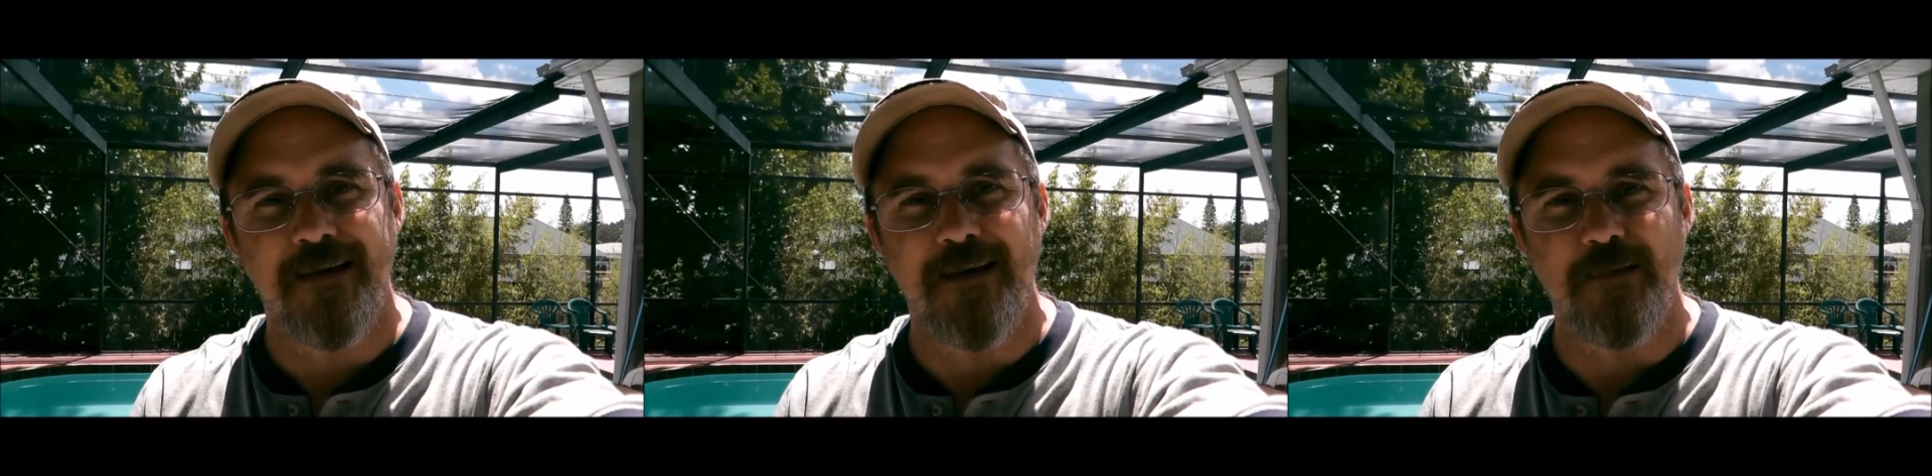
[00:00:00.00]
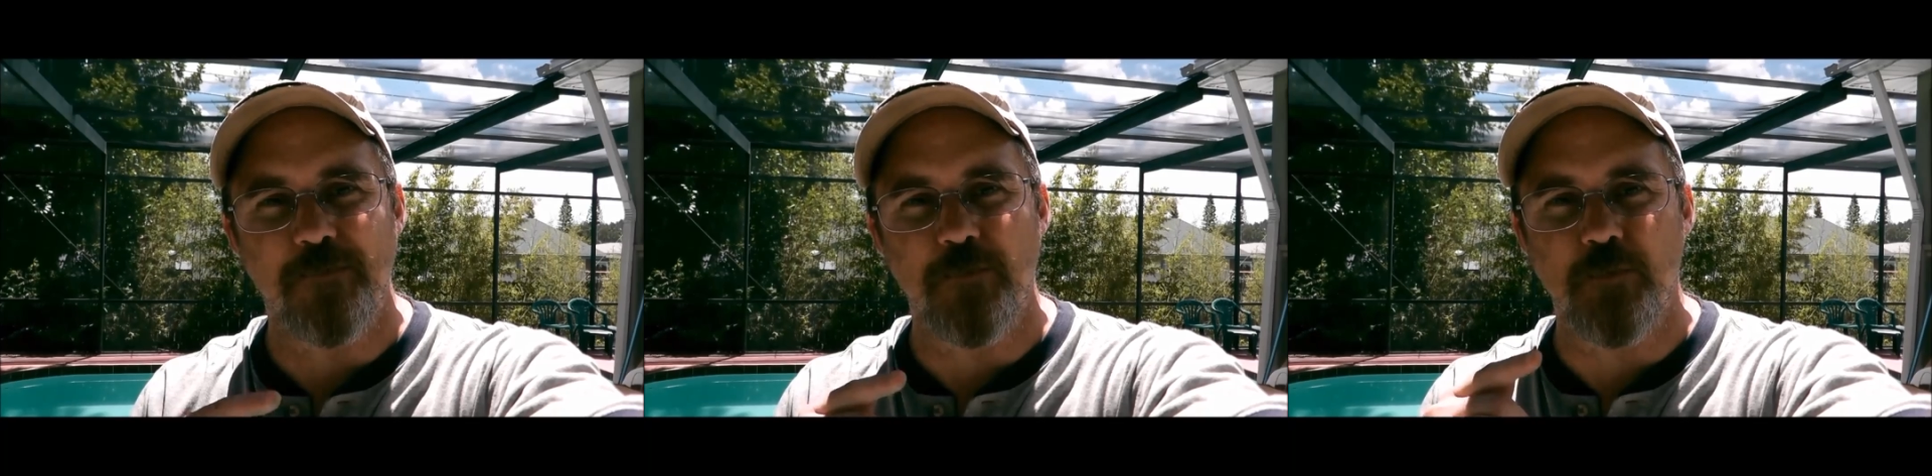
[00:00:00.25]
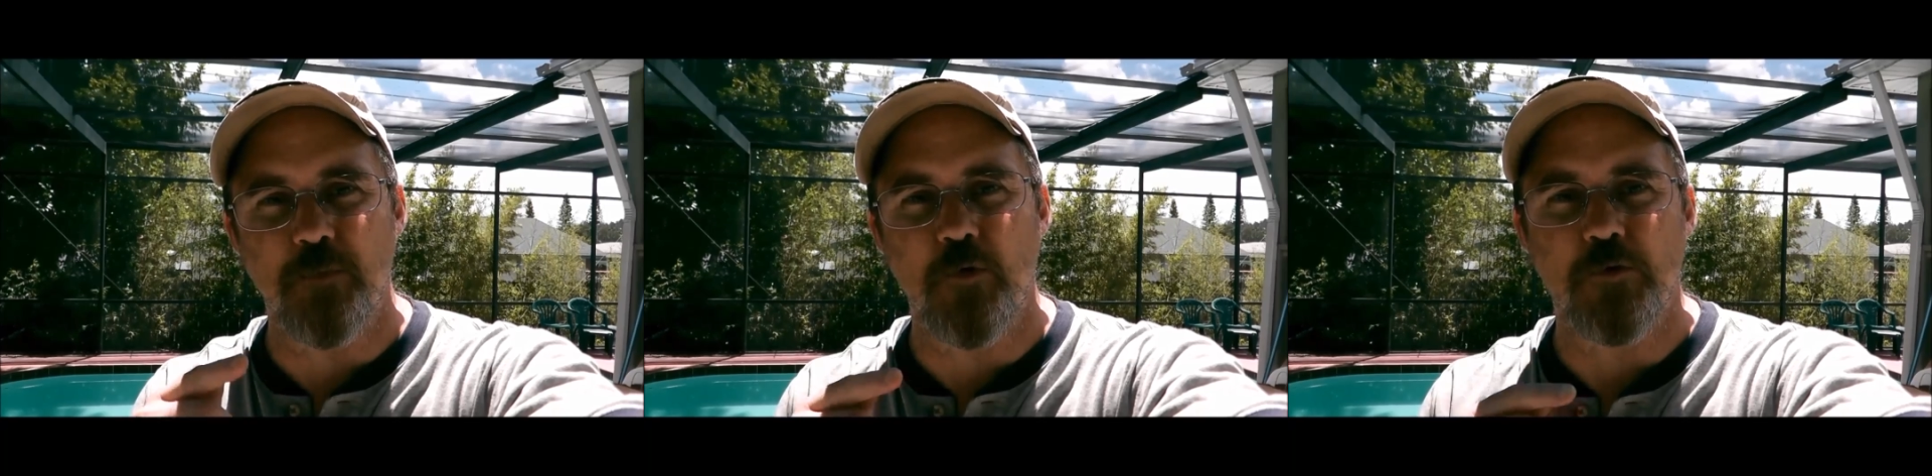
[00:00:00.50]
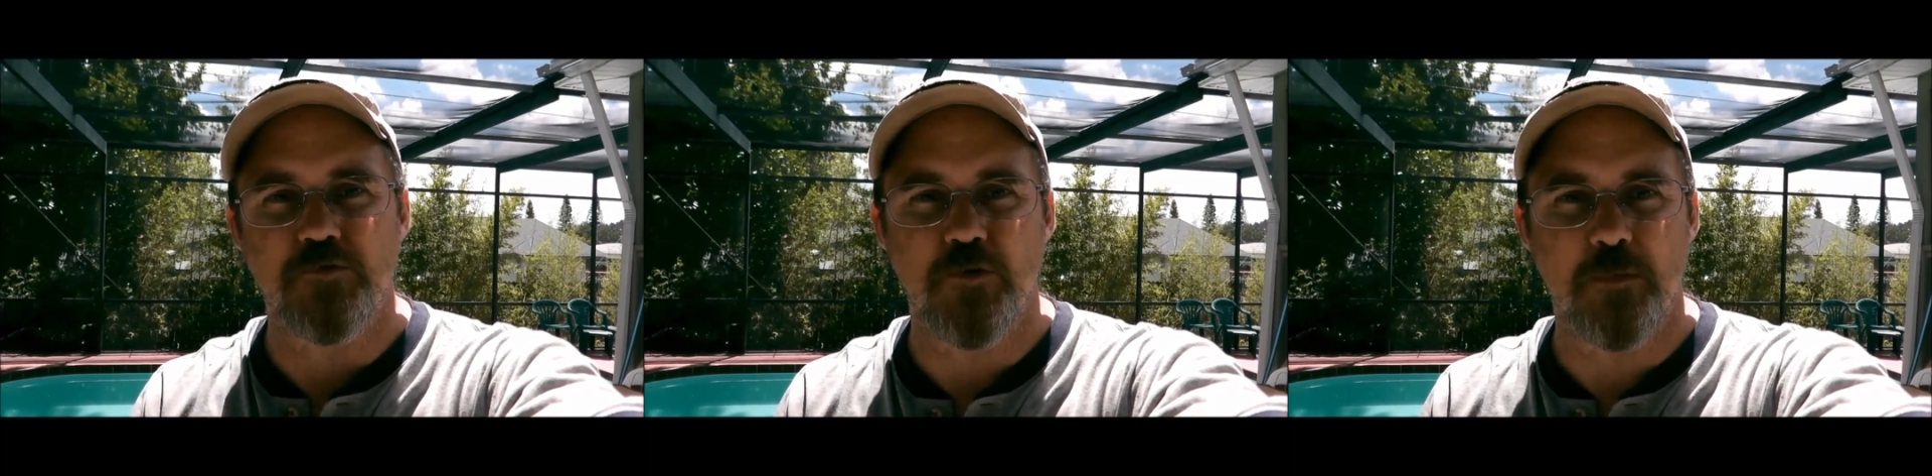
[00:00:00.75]
And for
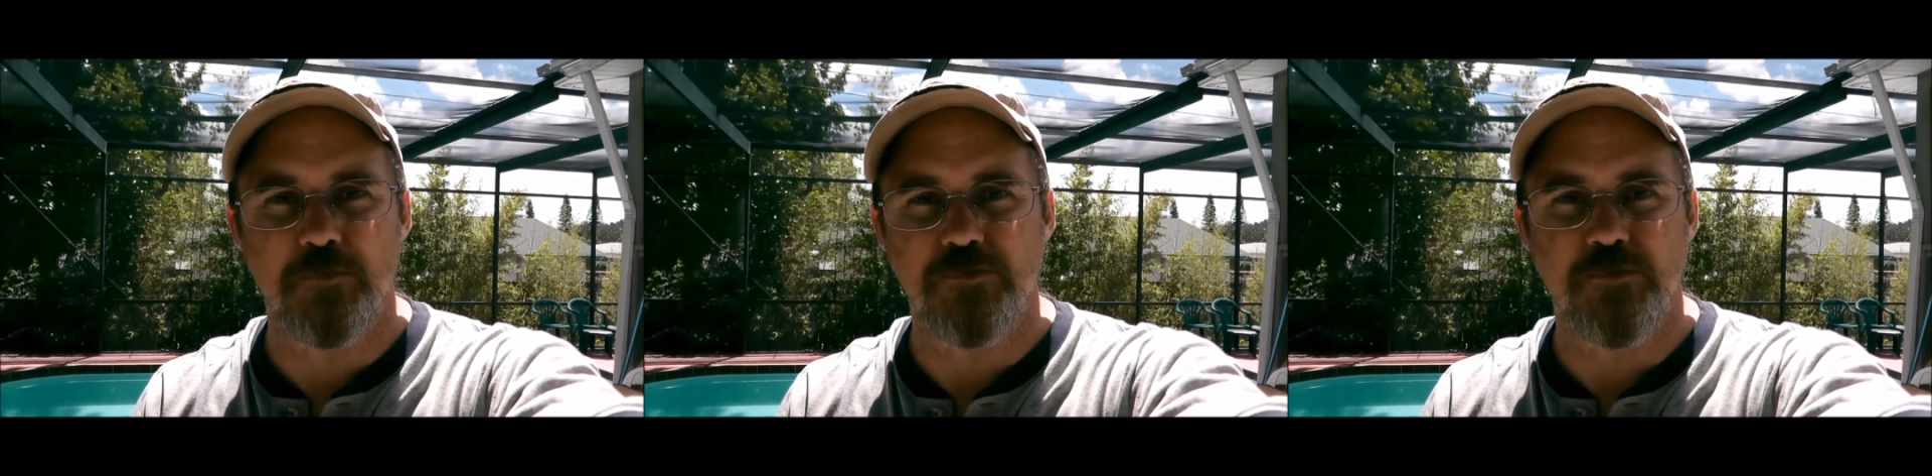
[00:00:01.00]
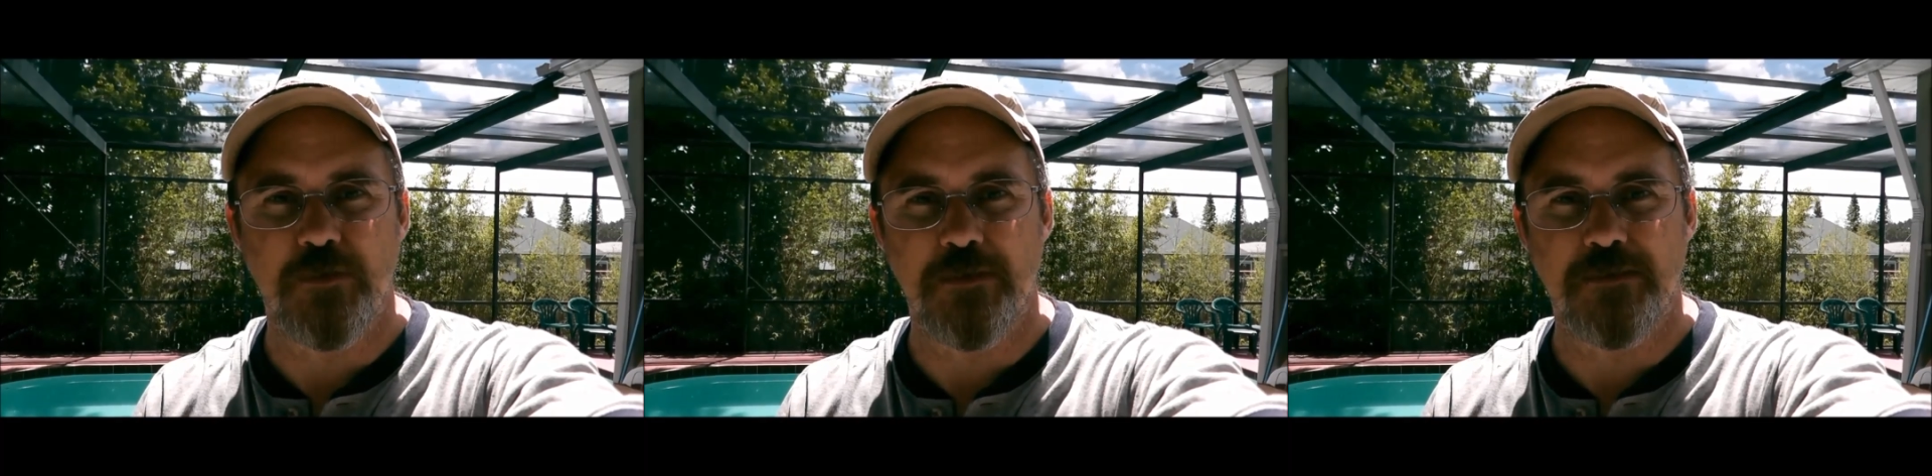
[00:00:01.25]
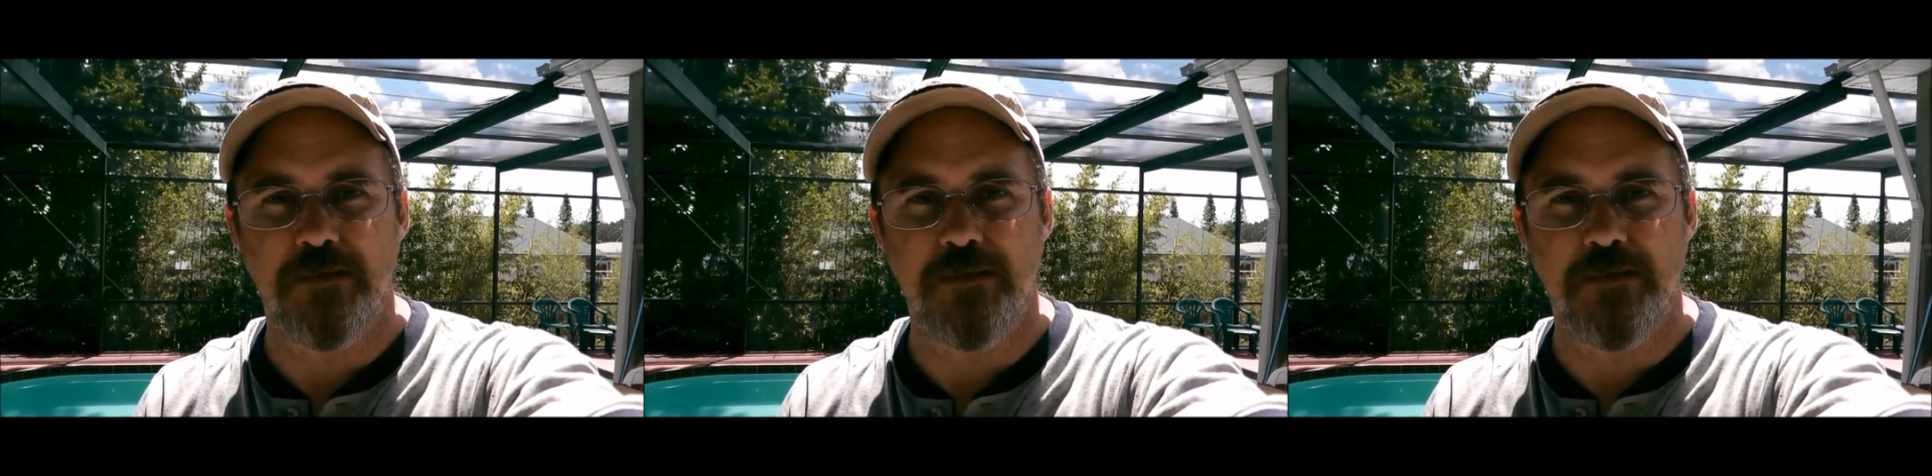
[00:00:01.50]
more troubleshooting